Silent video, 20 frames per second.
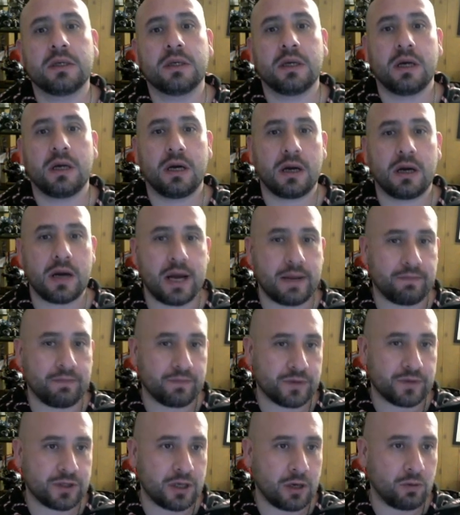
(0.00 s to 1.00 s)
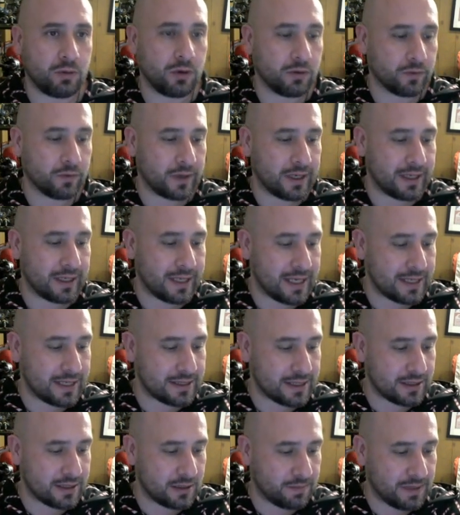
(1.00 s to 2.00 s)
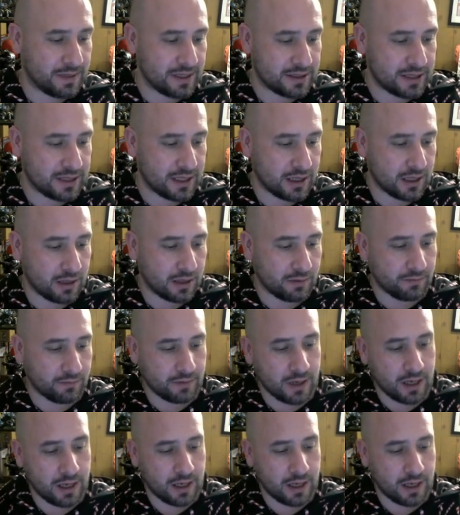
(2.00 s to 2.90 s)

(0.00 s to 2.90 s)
All right, so Wolverine is in the B tier.